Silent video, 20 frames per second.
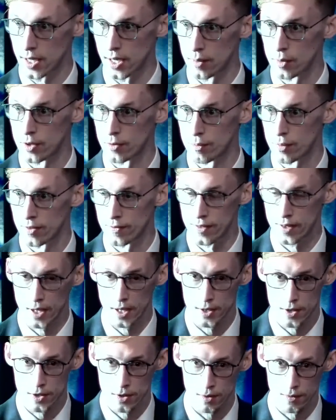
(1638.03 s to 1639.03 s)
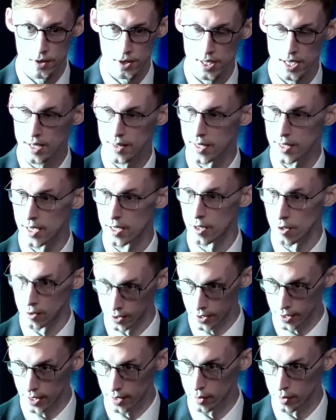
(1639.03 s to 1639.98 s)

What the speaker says: I would have preferred to have stayed there longer.